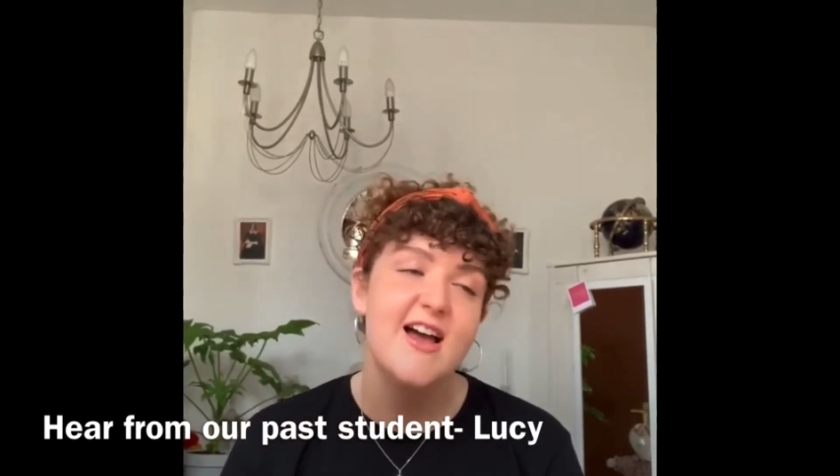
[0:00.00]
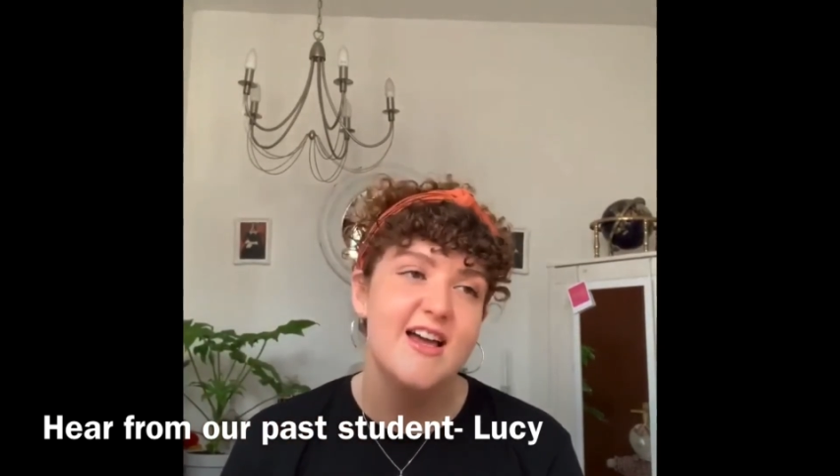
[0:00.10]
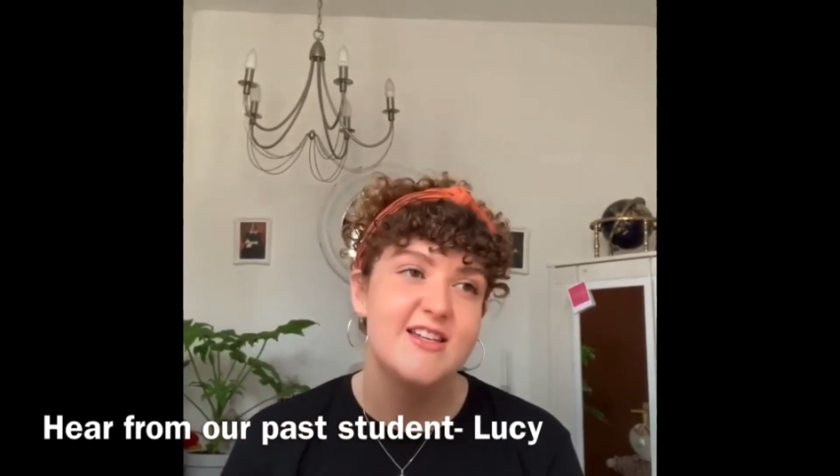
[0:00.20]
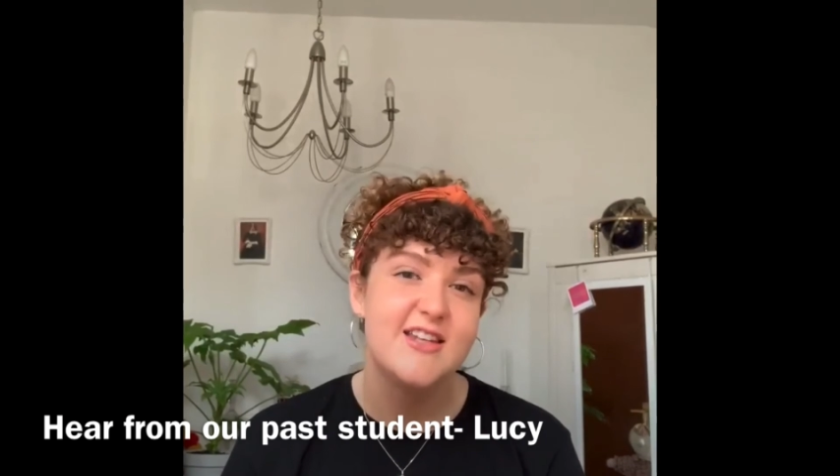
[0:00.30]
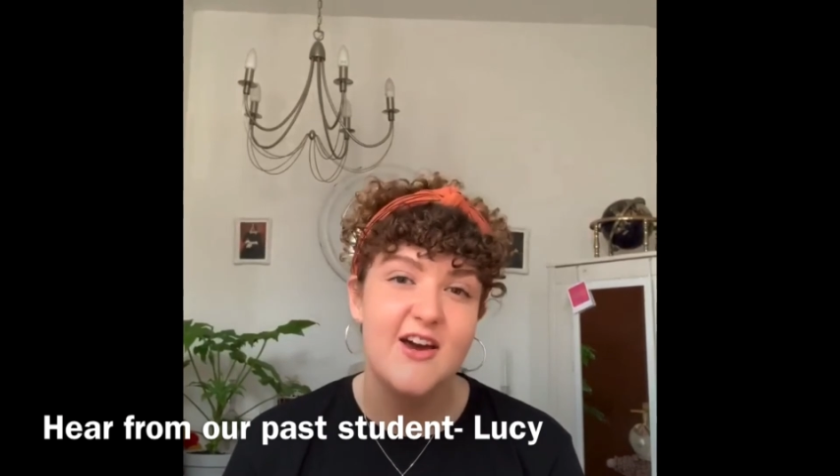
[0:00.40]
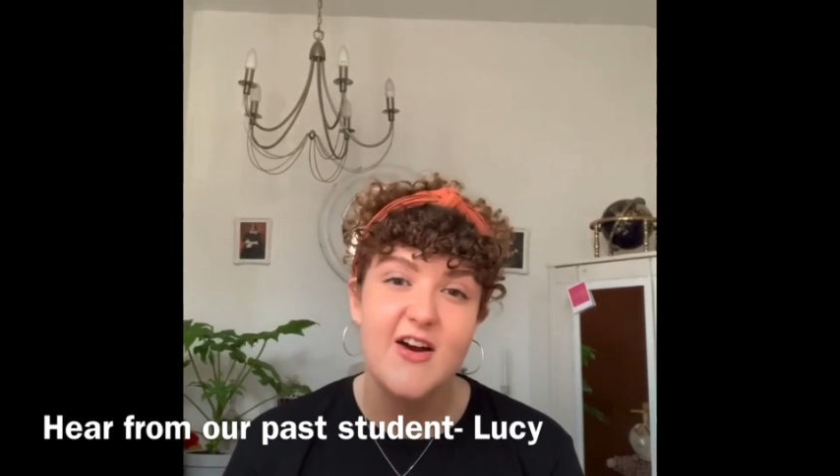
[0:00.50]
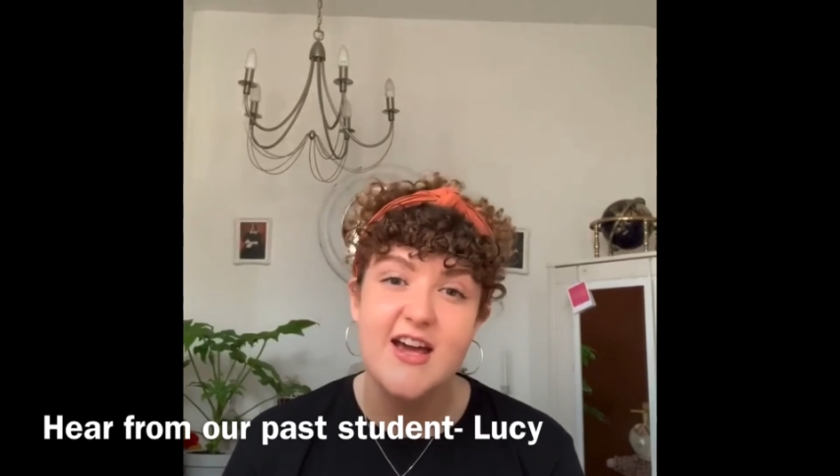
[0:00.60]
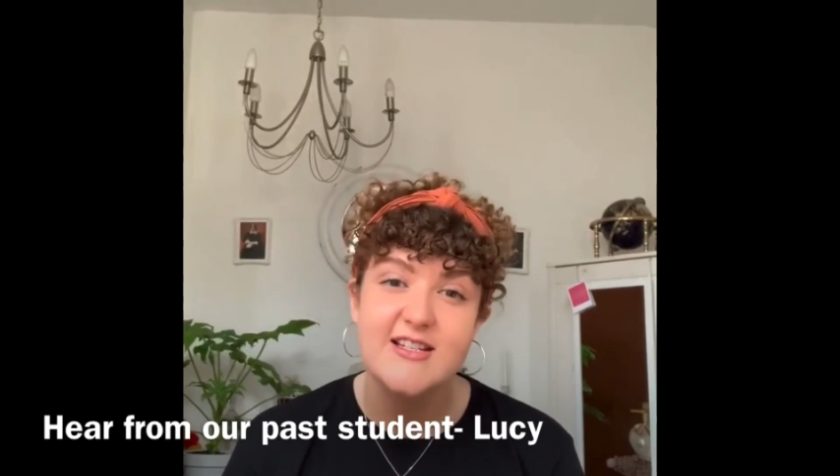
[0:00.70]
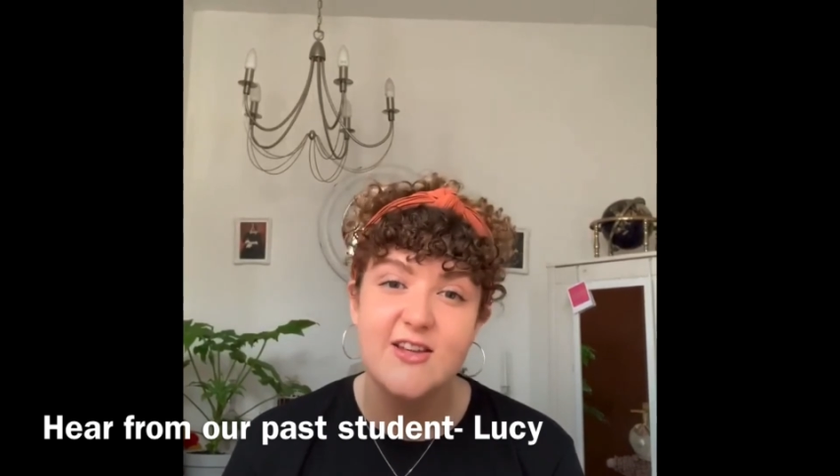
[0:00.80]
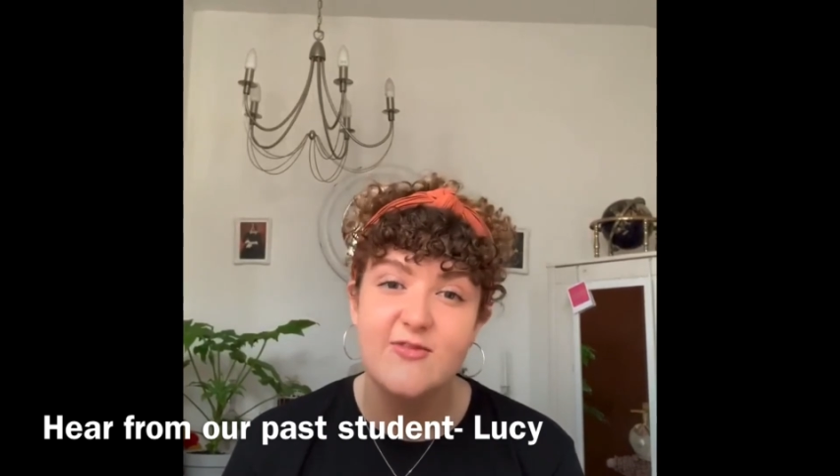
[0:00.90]
So
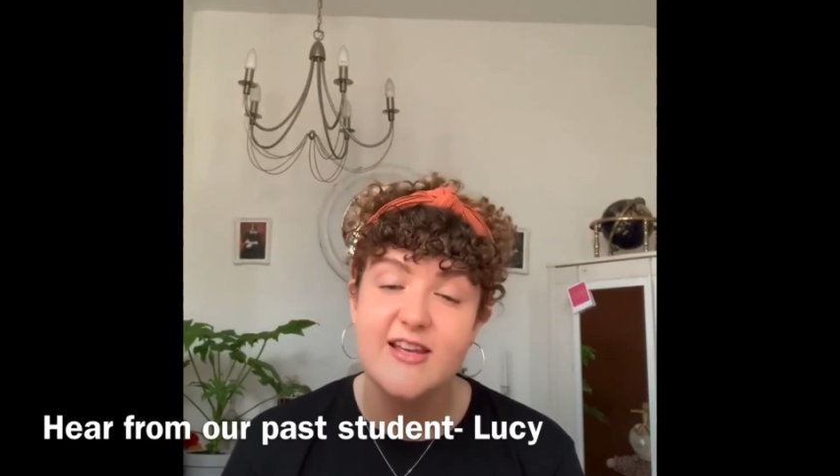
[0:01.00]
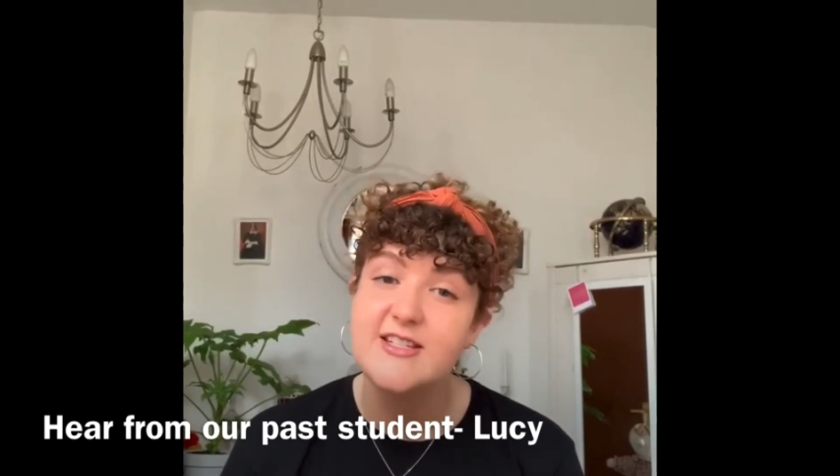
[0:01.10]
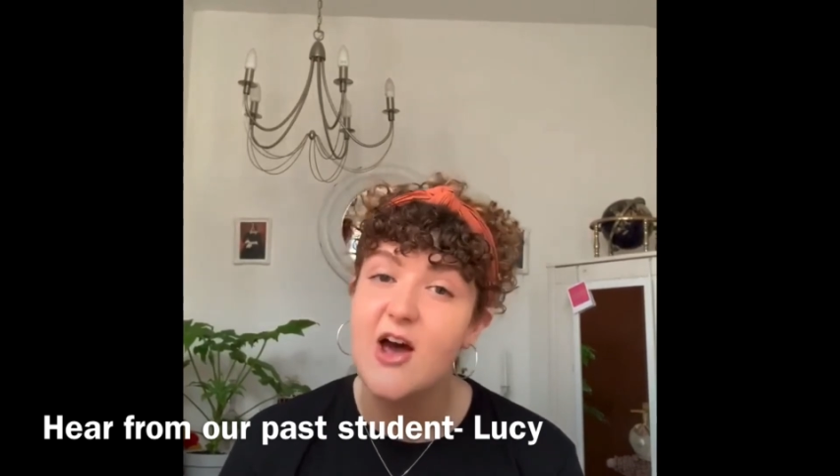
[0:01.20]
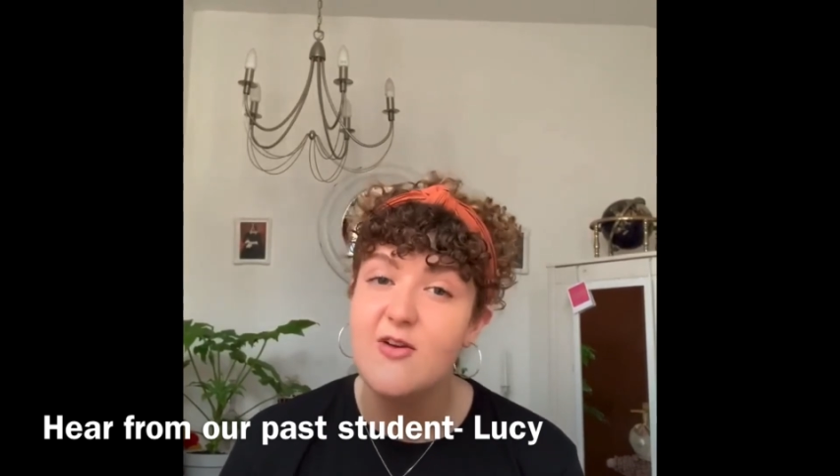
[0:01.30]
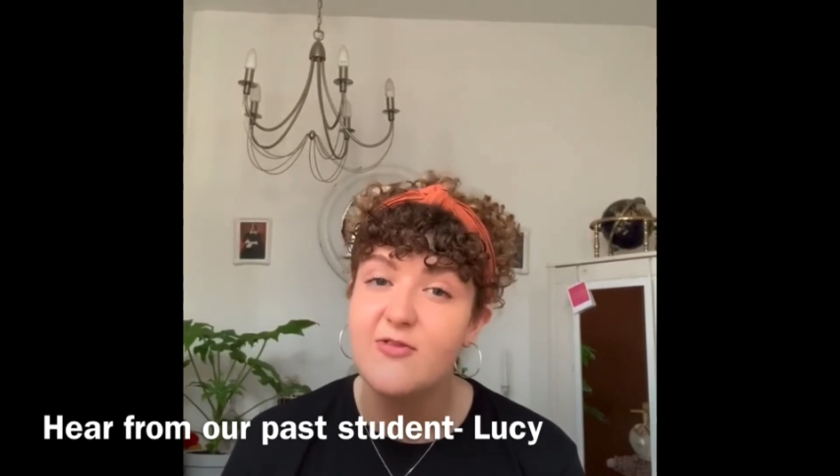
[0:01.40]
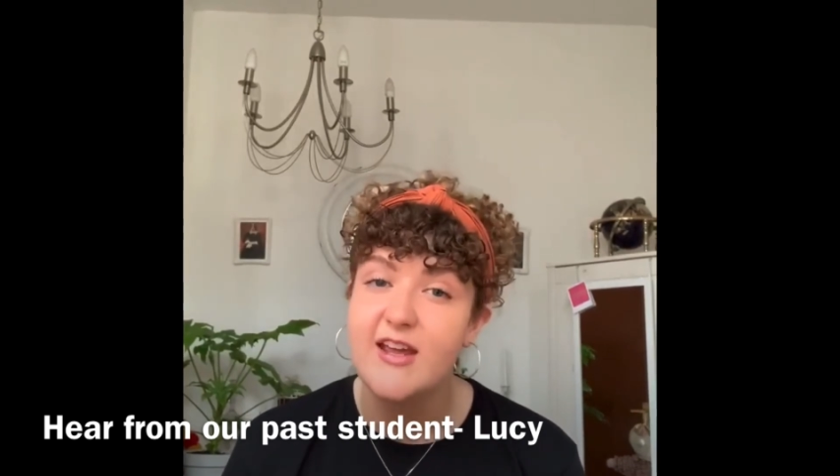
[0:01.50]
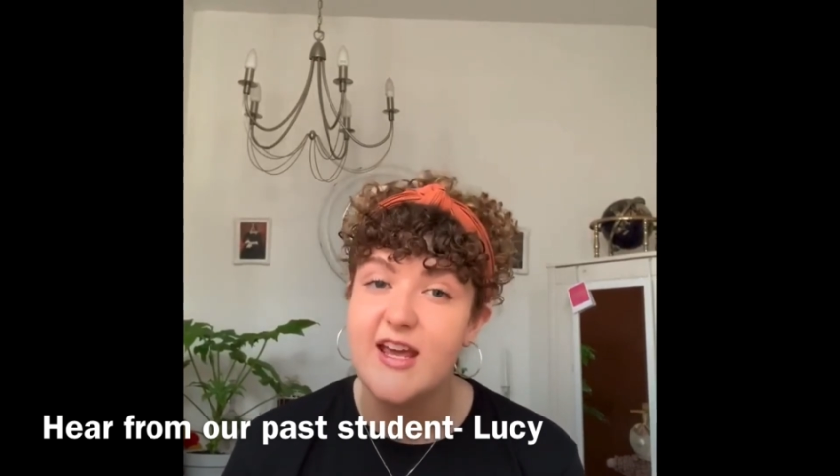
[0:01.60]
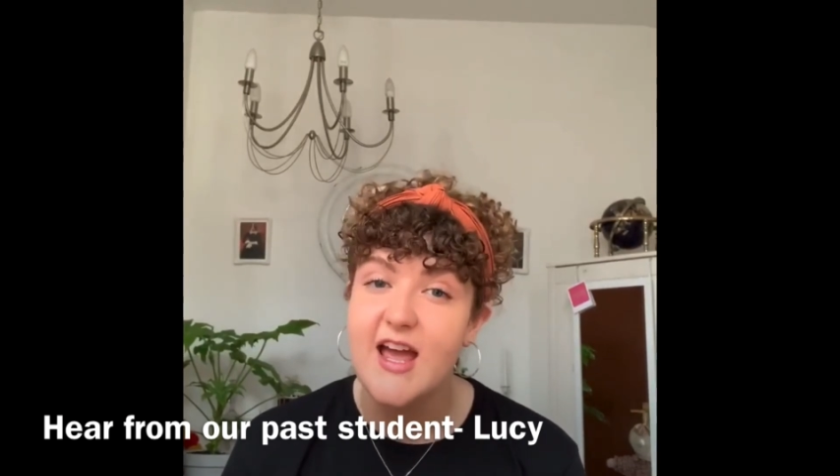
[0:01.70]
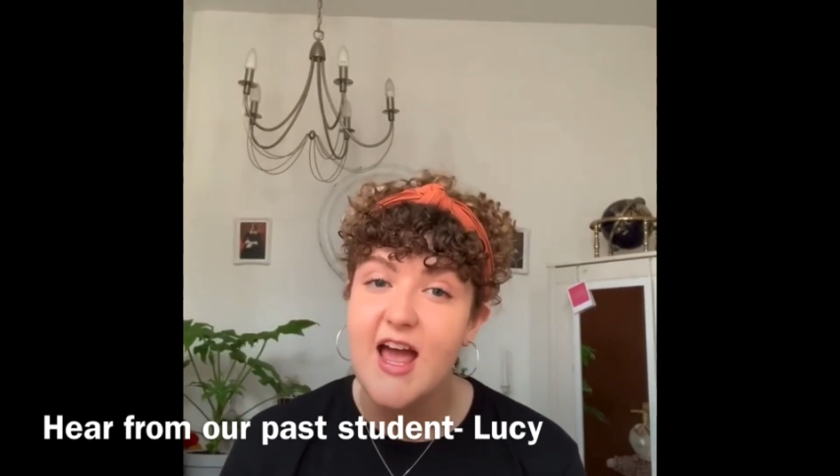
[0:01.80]
it's lovely. So hopefully